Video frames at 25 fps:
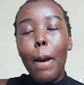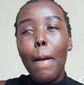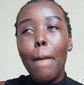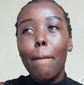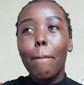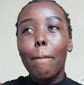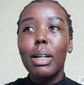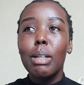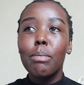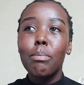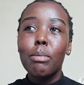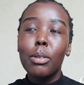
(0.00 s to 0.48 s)

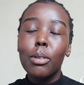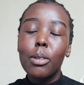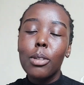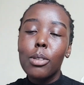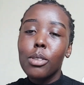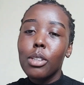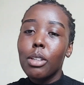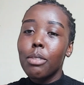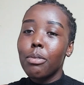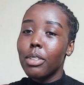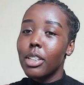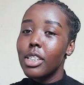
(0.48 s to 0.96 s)
but because
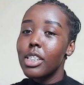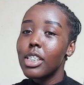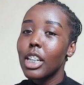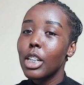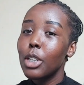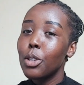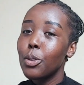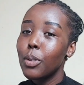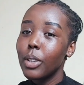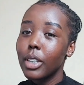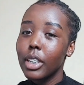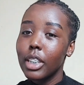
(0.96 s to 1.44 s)
their friends are
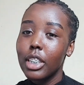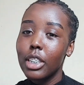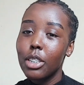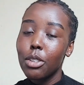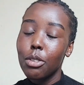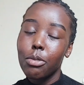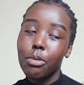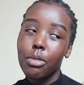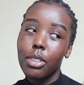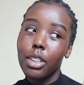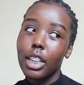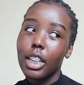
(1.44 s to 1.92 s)
doing it,
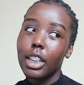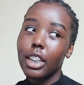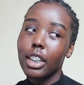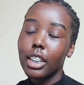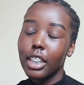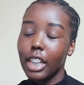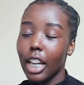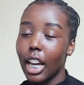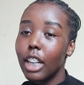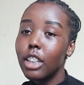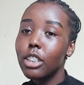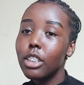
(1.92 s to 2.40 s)
you feel like,
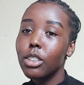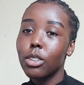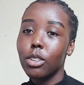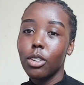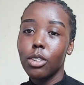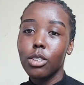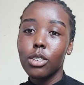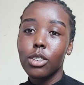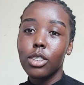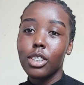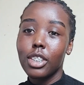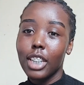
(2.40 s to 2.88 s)
yeah, I should
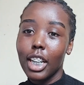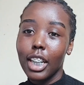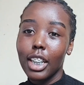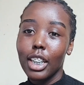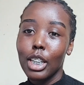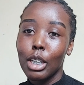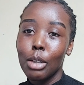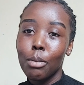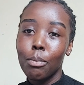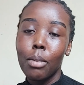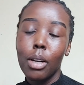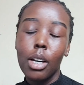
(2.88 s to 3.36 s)
also try
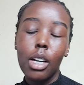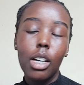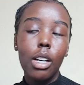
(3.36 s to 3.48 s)
them.